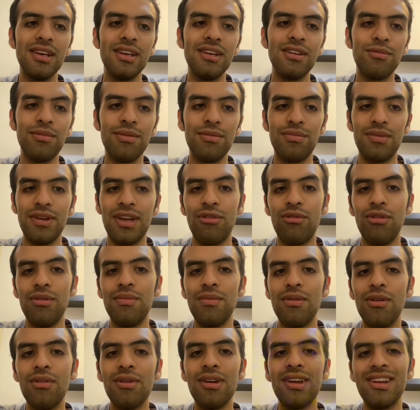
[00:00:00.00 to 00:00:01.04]
We equip
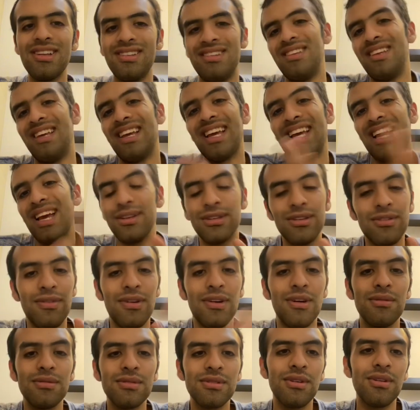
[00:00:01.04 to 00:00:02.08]
Ogre in case of a
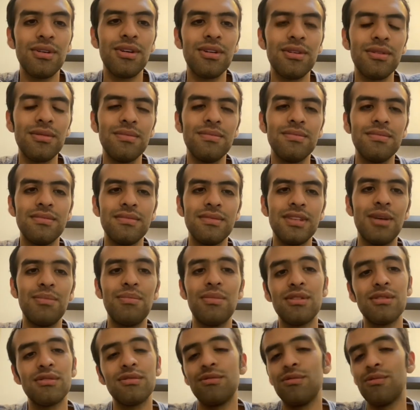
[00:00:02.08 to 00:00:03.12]
Ghost Ogre. And
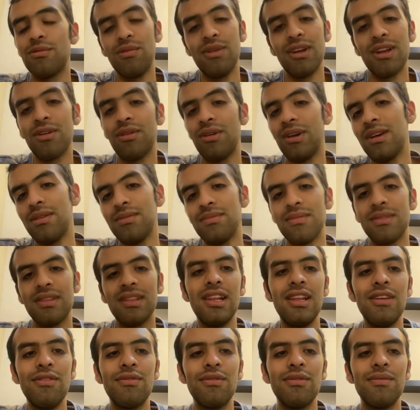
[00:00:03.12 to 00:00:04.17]
because we are gonna
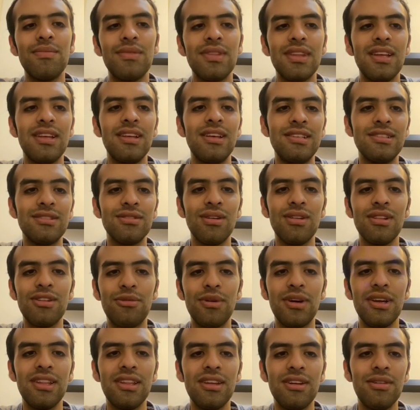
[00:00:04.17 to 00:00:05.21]
leave Isolde
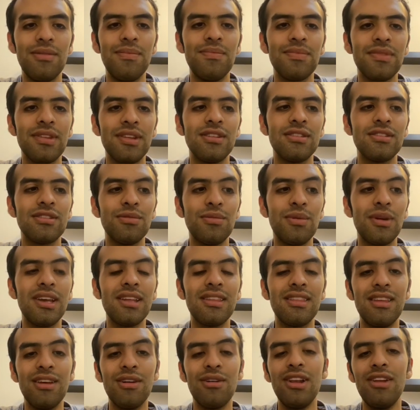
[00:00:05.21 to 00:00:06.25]
right there. So we
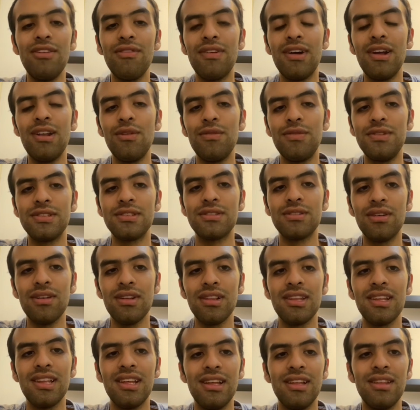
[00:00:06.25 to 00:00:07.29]
get the only value of
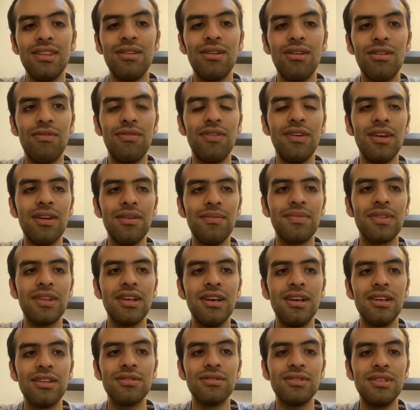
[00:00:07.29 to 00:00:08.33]
Isolde, Dolphin,
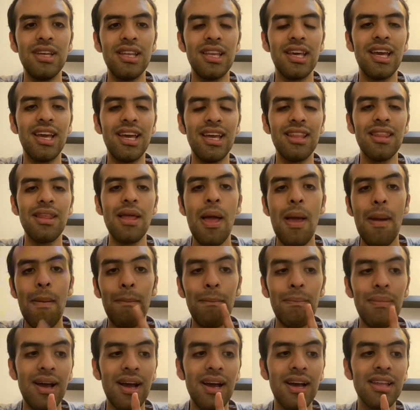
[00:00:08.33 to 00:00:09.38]
to see the hand,
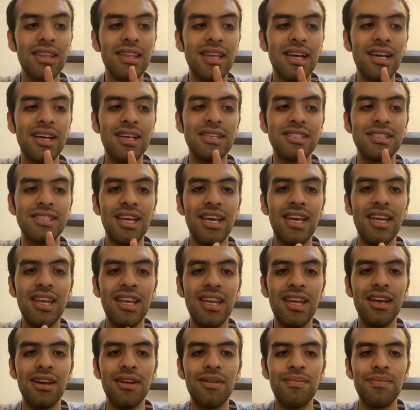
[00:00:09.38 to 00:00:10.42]
but
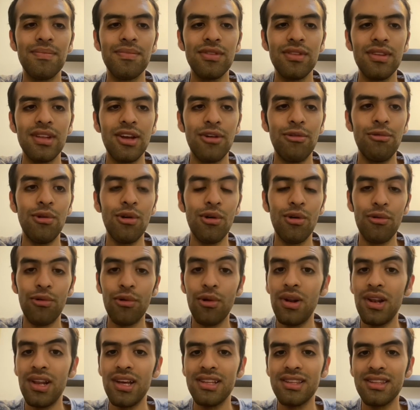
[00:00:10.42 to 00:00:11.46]
chaining
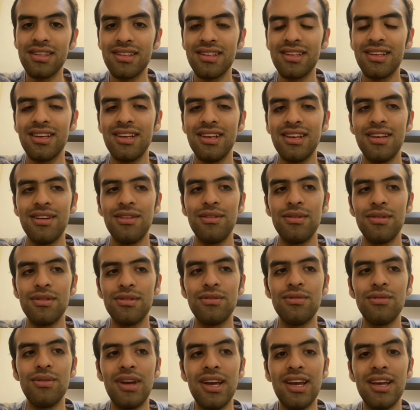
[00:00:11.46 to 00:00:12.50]
Roland
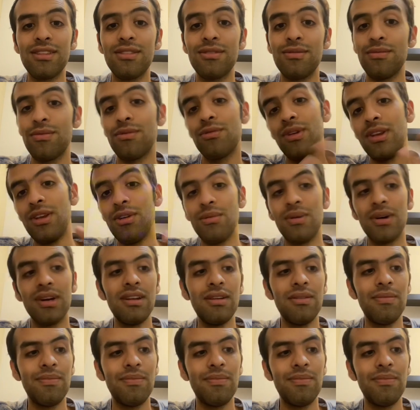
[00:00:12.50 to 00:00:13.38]
to get 21.